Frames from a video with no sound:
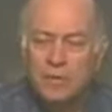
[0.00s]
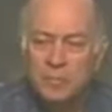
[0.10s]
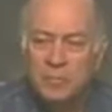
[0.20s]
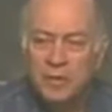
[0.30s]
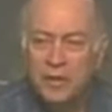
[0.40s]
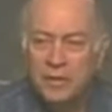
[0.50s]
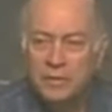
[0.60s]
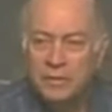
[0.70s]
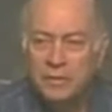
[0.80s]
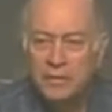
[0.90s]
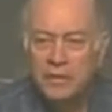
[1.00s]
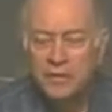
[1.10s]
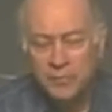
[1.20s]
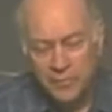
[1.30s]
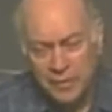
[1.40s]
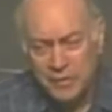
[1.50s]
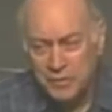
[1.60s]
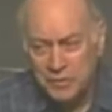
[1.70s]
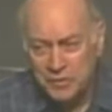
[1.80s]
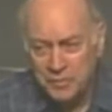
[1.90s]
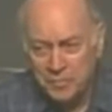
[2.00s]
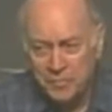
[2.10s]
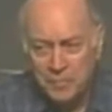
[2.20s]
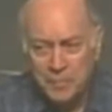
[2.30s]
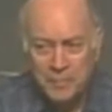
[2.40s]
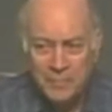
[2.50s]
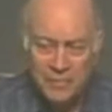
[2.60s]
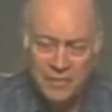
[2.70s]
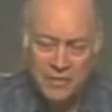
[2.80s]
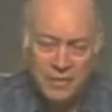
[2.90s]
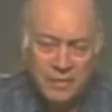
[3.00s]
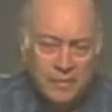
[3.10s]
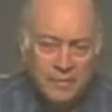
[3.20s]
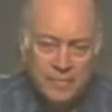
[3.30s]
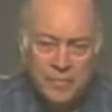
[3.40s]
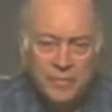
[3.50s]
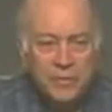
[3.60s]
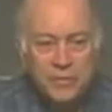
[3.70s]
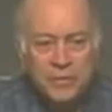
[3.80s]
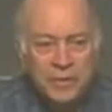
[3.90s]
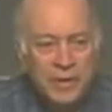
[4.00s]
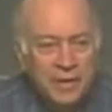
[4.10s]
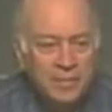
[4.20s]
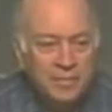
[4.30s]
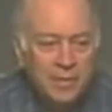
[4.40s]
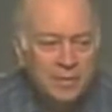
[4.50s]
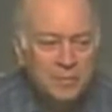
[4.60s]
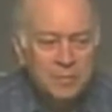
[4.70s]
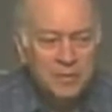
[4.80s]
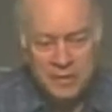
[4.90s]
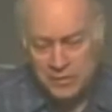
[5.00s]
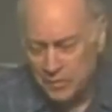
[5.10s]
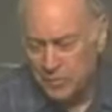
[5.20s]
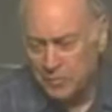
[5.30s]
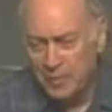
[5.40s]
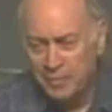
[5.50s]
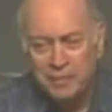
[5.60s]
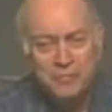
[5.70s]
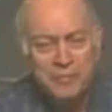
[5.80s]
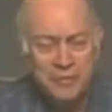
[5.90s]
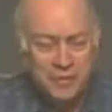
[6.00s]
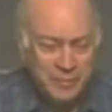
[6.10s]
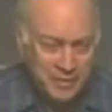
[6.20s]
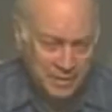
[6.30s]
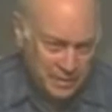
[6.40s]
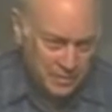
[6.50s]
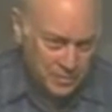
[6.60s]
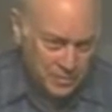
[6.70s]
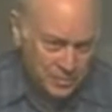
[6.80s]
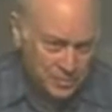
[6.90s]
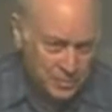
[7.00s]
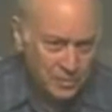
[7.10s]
But in the query system, you can get multiple answers, maybe infinitely many answers,